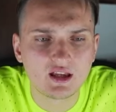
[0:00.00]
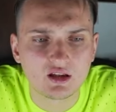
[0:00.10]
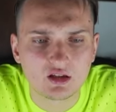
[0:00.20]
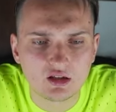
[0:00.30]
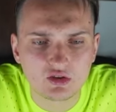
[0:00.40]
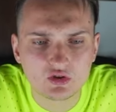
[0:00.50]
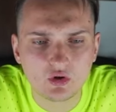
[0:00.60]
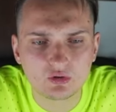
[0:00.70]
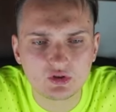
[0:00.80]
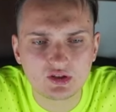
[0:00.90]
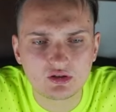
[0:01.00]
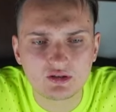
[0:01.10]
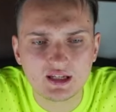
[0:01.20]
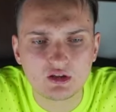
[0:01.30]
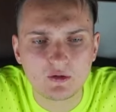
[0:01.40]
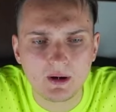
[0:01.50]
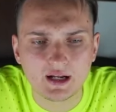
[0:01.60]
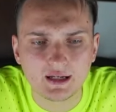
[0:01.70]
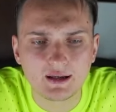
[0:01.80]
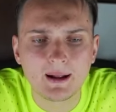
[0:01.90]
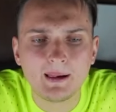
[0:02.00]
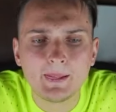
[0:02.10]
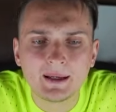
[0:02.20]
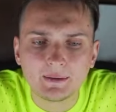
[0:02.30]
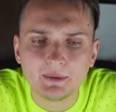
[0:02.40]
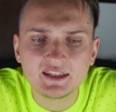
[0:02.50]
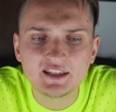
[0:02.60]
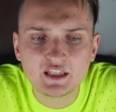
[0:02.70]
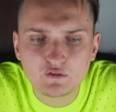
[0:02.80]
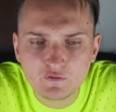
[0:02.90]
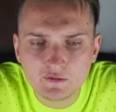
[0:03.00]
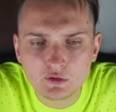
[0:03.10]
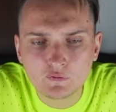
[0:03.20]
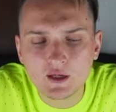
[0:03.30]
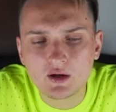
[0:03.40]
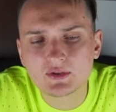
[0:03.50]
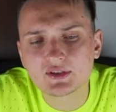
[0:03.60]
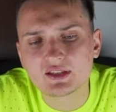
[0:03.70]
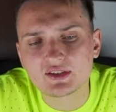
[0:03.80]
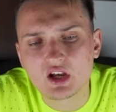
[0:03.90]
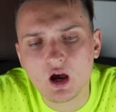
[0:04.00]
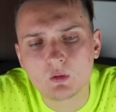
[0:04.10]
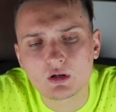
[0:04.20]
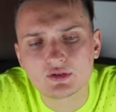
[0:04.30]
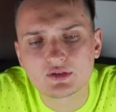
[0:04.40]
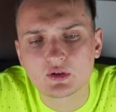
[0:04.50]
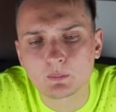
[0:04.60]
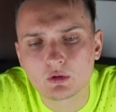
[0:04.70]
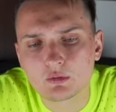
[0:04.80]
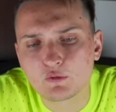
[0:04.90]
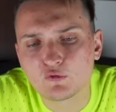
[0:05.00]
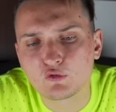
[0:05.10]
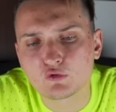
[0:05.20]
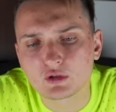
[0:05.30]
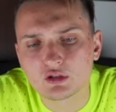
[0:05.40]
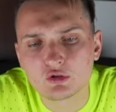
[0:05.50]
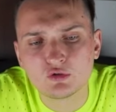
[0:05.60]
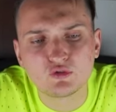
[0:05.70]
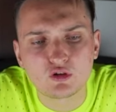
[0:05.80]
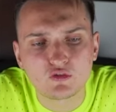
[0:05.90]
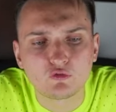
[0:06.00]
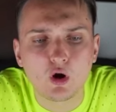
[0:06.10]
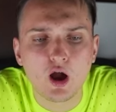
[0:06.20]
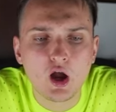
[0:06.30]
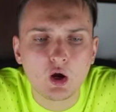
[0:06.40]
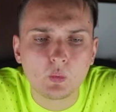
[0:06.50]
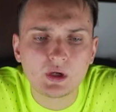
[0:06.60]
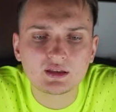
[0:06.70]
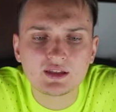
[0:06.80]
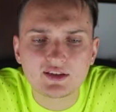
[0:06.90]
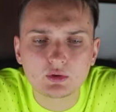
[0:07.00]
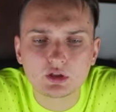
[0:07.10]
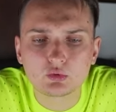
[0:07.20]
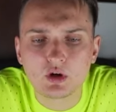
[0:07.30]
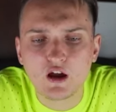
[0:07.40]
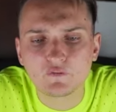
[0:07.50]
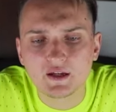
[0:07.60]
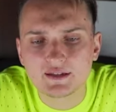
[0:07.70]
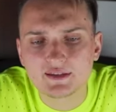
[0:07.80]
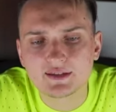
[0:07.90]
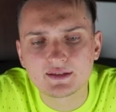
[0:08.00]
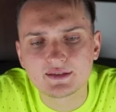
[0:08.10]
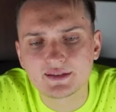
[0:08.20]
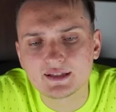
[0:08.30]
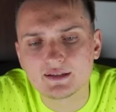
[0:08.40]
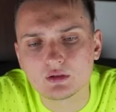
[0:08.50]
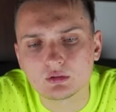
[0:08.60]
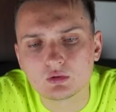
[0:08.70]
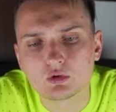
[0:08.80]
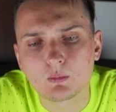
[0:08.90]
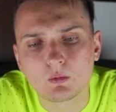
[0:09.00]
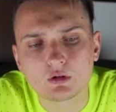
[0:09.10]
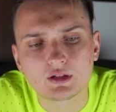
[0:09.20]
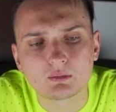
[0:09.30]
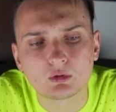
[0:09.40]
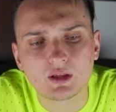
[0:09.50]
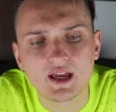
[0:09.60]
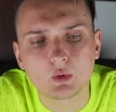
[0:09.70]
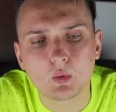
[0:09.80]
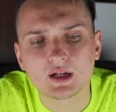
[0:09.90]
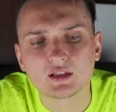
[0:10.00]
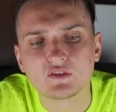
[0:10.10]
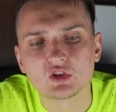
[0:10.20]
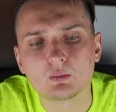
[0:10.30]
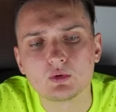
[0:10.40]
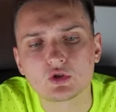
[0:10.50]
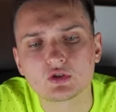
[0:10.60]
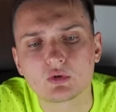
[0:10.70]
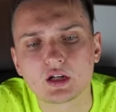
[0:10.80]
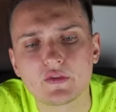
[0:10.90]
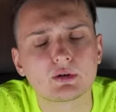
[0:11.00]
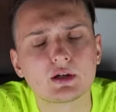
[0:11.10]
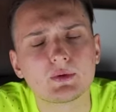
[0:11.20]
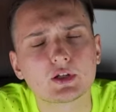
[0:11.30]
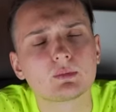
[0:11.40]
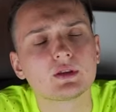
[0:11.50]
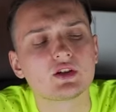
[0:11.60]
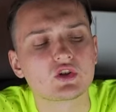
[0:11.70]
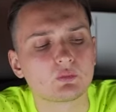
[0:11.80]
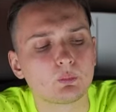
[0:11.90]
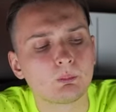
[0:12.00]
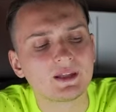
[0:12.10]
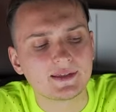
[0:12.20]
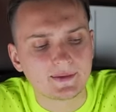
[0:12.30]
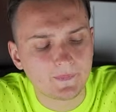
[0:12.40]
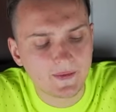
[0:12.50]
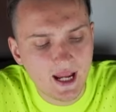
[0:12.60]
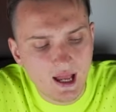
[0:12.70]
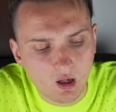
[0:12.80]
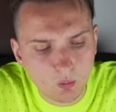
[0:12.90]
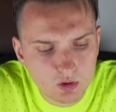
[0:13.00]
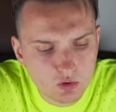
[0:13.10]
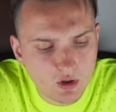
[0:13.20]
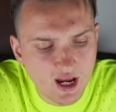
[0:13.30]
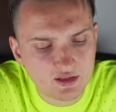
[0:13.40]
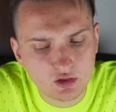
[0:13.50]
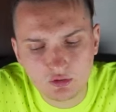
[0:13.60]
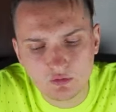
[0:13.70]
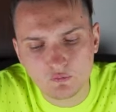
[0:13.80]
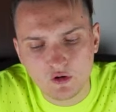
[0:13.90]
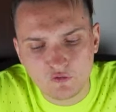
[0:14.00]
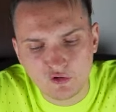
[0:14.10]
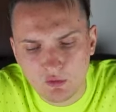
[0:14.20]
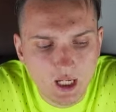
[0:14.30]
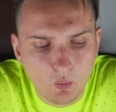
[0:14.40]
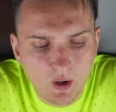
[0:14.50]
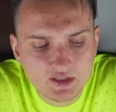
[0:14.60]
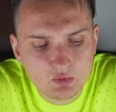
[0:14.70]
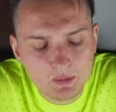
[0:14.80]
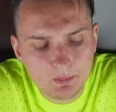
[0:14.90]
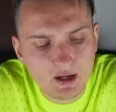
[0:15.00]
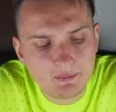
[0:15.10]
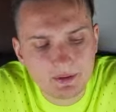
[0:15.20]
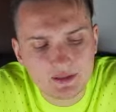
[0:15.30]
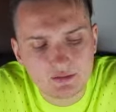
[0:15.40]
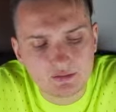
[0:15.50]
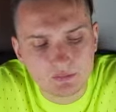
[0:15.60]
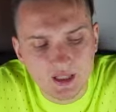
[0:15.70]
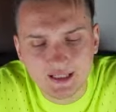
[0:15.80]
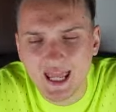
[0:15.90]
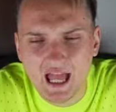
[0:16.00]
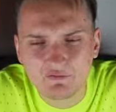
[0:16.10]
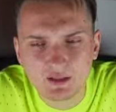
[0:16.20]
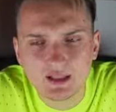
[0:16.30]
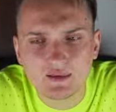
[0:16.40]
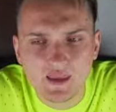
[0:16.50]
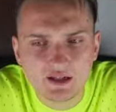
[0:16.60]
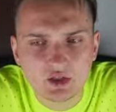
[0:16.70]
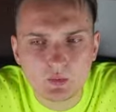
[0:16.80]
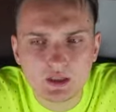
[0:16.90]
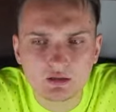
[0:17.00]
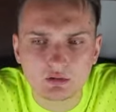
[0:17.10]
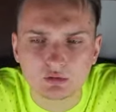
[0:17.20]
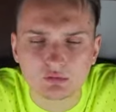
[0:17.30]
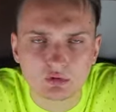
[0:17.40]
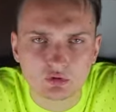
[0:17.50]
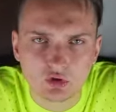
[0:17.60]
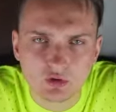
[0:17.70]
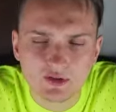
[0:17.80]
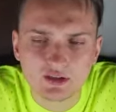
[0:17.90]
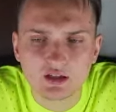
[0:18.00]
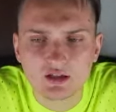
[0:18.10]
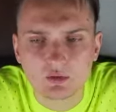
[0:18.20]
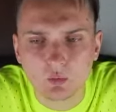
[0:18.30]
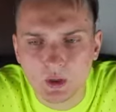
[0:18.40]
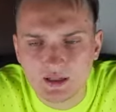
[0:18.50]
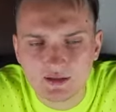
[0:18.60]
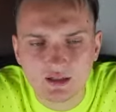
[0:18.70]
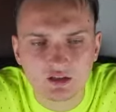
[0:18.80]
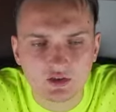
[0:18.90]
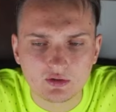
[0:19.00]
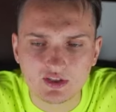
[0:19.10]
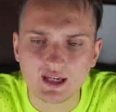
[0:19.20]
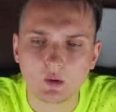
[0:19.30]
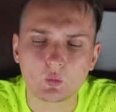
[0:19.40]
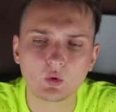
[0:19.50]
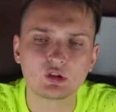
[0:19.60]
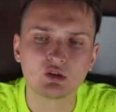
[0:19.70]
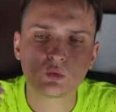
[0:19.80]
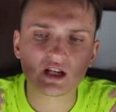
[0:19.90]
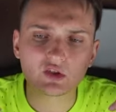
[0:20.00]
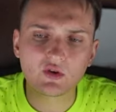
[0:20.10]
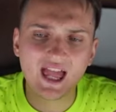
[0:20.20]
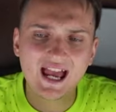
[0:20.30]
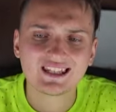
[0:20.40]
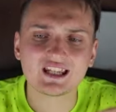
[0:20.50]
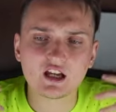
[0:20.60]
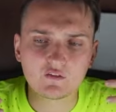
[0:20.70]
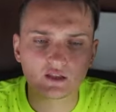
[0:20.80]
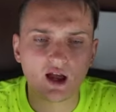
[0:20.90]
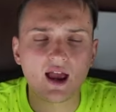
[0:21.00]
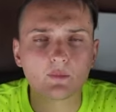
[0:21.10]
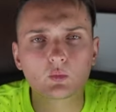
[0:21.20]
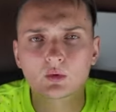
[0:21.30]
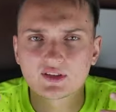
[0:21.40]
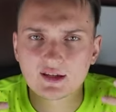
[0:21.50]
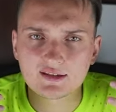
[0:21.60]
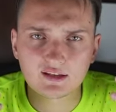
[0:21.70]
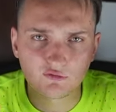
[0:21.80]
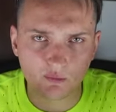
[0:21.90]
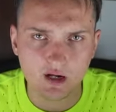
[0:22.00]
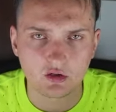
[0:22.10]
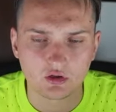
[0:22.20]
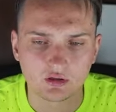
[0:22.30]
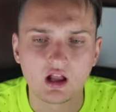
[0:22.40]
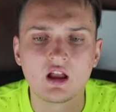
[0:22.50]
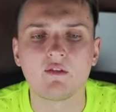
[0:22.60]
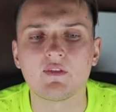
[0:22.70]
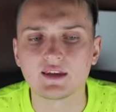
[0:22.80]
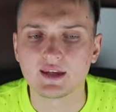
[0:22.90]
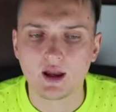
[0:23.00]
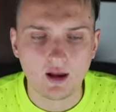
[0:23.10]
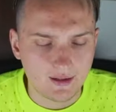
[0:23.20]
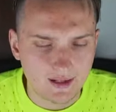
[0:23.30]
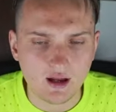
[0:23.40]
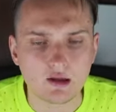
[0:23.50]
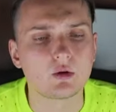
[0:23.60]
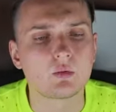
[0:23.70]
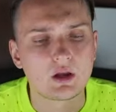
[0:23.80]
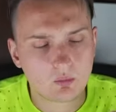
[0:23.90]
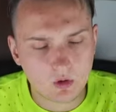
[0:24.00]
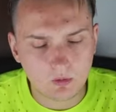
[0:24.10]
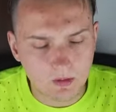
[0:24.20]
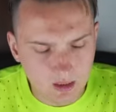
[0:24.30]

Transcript: It's all just to take your money. BTC 52,000 is our support before 42, 44. Weekly is looking rough and is setting a look more and more like weekly distribution rather than accumulation. Please, I want to ask you for a favor. Once we are pumping like heavily next week on Tuesday, Wednesday, Thursday, and once you had enough time to process the information that, yeah, we are probably